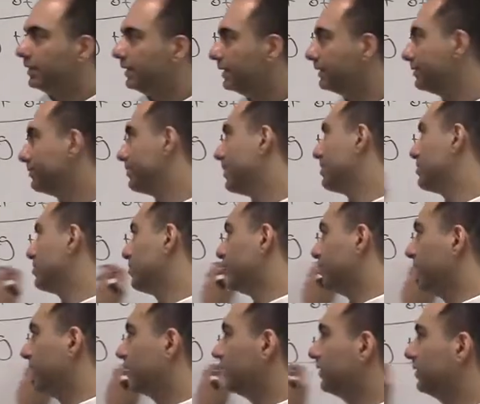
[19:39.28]
it's rather
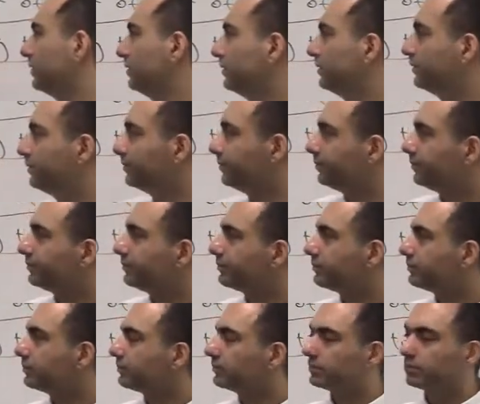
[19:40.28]
big.
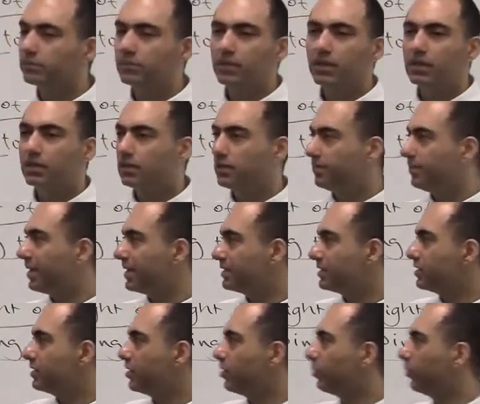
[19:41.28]
The
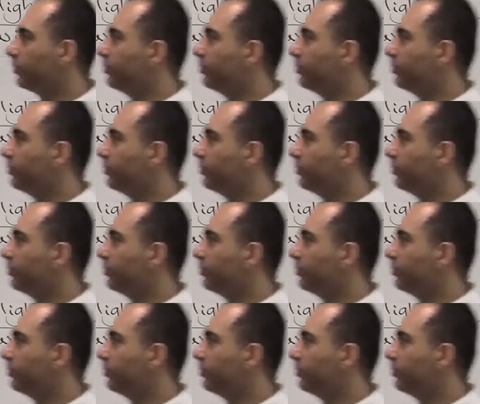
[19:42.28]
best here